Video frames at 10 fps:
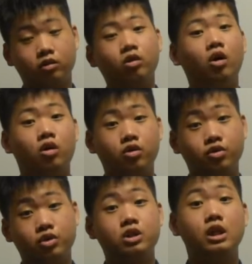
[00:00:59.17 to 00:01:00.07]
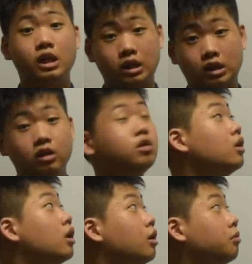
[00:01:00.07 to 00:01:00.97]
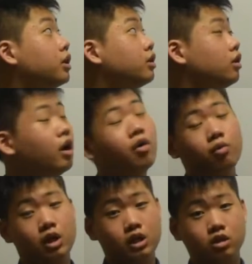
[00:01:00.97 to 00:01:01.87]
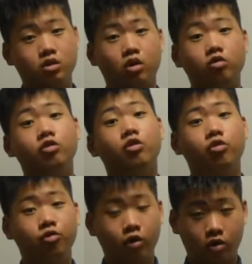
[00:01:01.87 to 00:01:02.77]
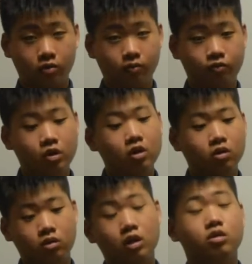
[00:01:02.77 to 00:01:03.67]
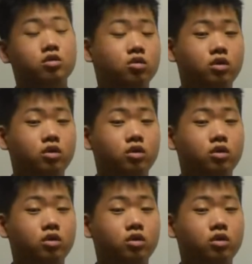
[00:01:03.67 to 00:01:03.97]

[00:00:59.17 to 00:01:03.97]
tall cylinder but a radius of 4. Right, so